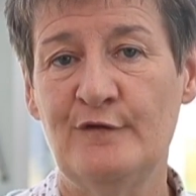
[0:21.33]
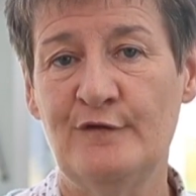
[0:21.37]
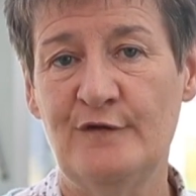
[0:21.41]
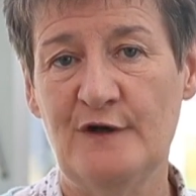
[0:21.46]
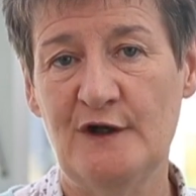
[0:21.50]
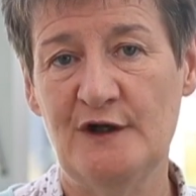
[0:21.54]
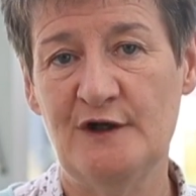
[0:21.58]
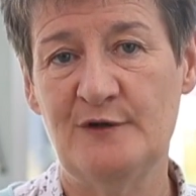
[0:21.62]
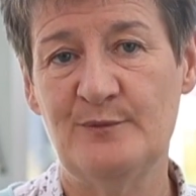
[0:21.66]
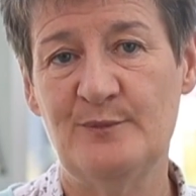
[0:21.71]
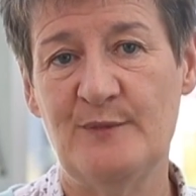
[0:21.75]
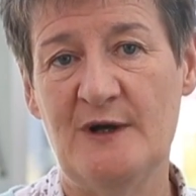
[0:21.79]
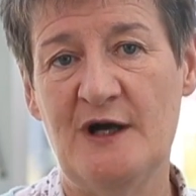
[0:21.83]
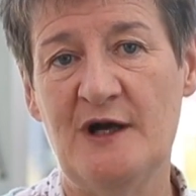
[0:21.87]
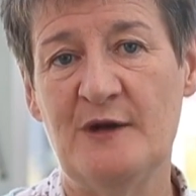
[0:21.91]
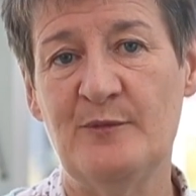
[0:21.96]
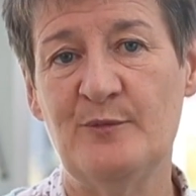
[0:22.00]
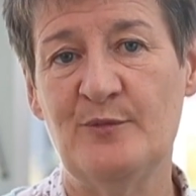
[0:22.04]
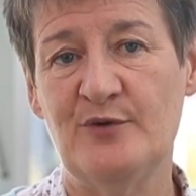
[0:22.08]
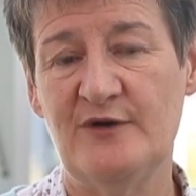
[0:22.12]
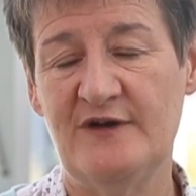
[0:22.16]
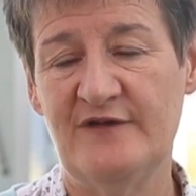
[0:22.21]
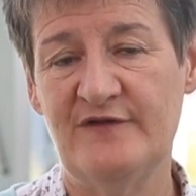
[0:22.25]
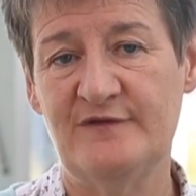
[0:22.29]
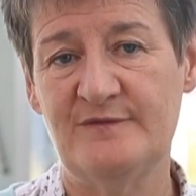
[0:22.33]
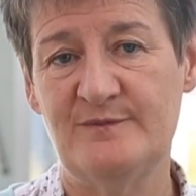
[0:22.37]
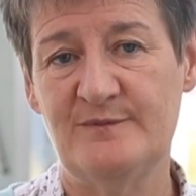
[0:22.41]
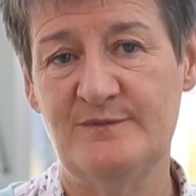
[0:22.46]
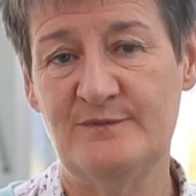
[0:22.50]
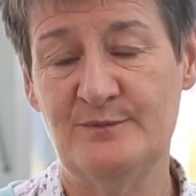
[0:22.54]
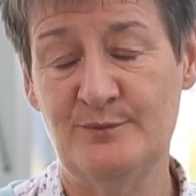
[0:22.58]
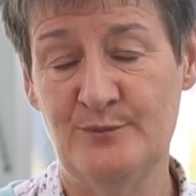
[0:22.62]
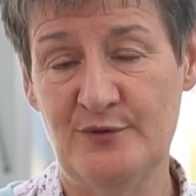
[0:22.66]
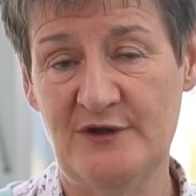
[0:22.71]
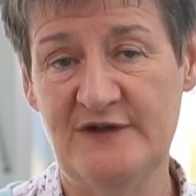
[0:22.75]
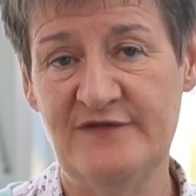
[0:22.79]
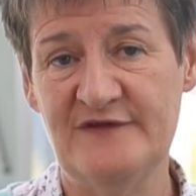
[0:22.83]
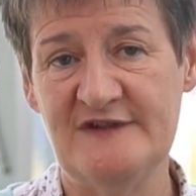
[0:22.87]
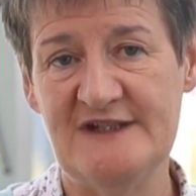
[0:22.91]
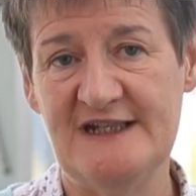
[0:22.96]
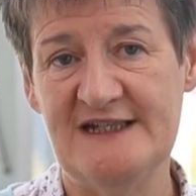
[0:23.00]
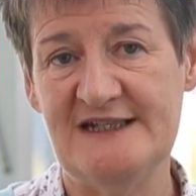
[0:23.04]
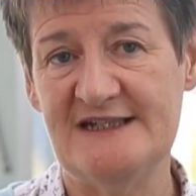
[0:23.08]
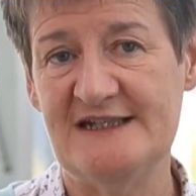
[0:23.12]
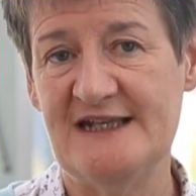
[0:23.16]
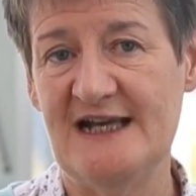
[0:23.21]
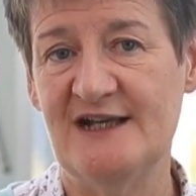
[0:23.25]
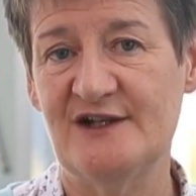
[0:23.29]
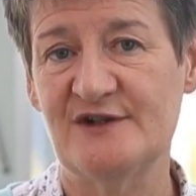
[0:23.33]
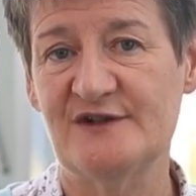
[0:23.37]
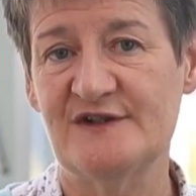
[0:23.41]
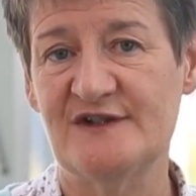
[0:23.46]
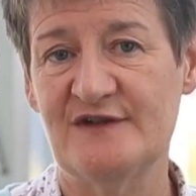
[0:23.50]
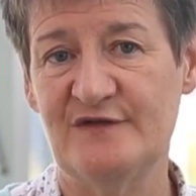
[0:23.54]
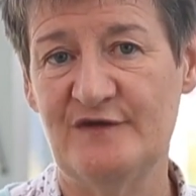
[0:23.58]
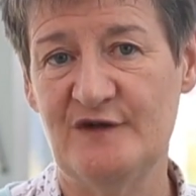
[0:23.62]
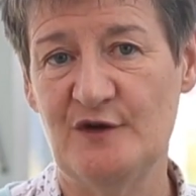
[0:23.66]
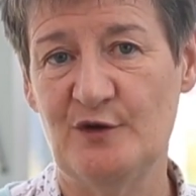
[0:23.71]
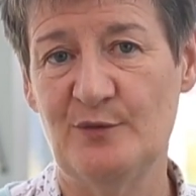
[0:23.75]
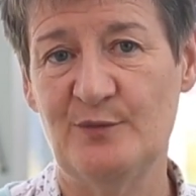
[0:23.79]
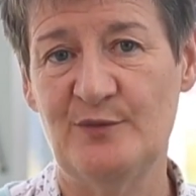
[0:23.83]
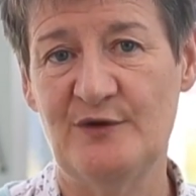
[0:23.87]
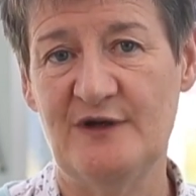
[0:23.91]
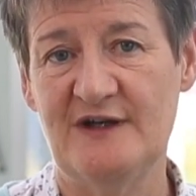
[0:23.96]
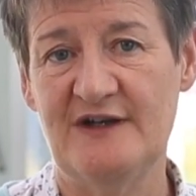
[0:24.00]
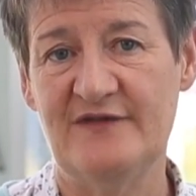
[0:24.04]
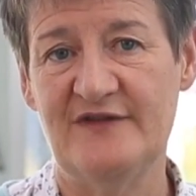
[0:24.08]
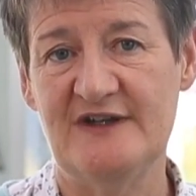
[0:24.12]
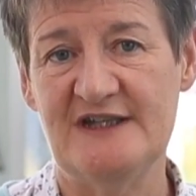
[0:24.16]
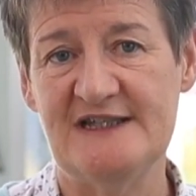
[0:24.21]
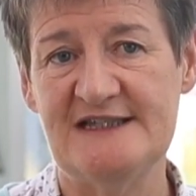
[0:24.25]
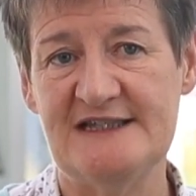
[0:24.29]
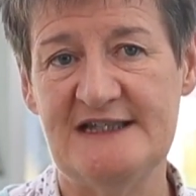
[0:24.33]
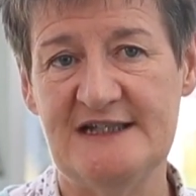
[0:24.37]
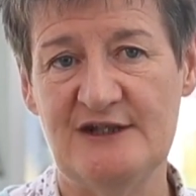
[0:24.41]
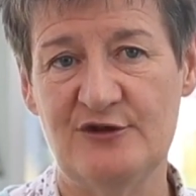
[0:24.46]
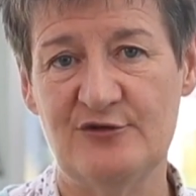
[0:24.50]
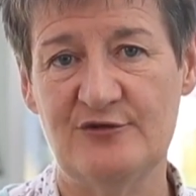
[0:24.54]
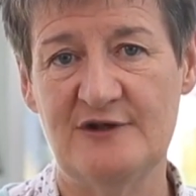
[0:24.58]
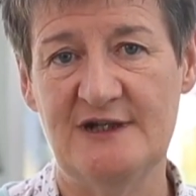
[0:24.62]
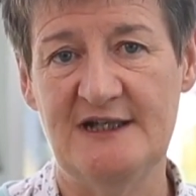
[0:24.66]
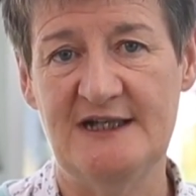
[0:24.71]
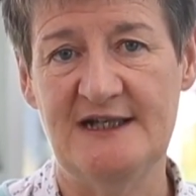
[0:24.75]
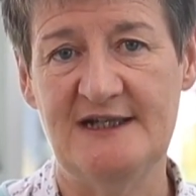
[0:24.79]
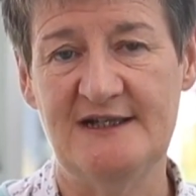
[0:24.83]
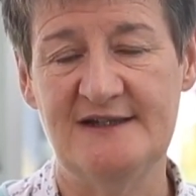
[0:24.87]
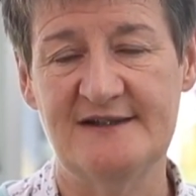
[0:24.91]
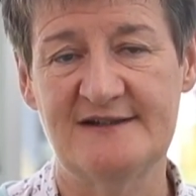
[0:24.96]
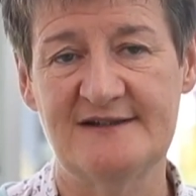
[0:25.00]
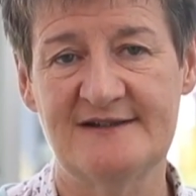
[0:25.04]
followed by brief details of your previous degrees.